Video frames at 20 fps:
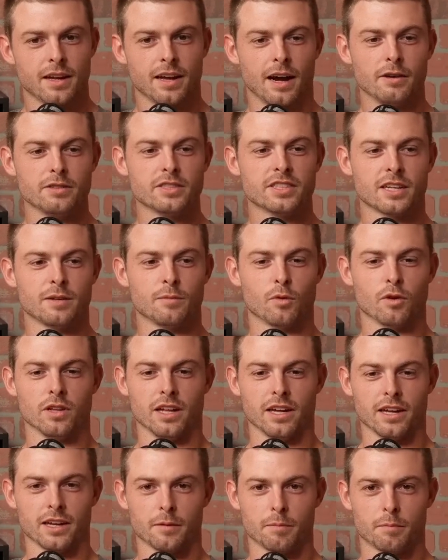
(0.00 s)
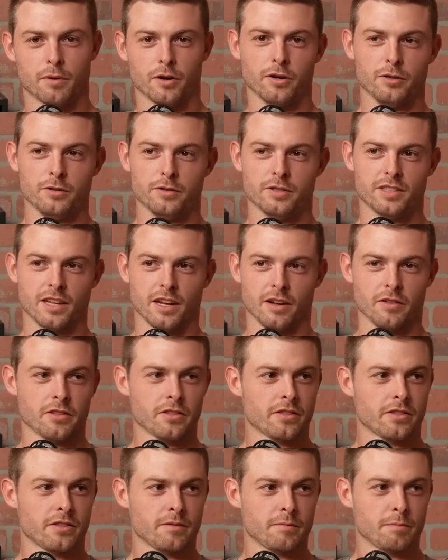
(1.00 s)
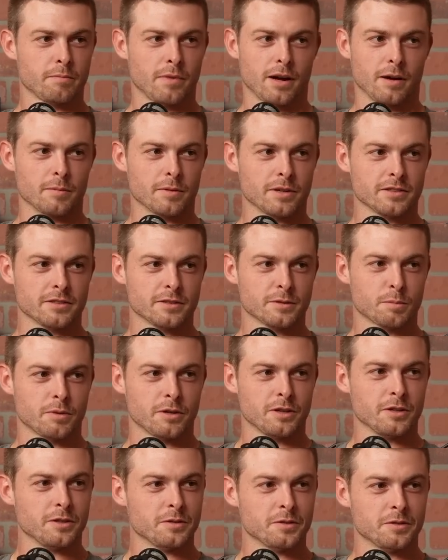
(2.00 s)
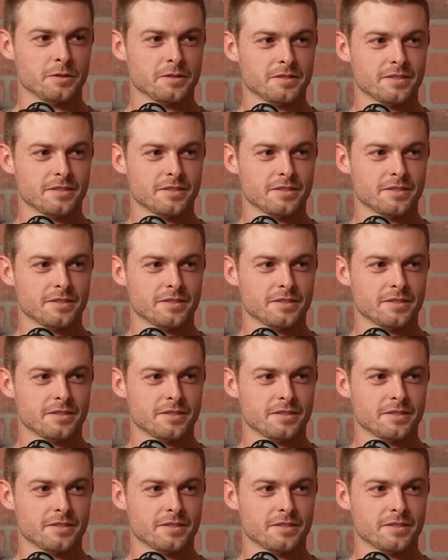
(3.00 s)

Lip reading: I was thinking more like Purdue Stealth Bombers, Purdue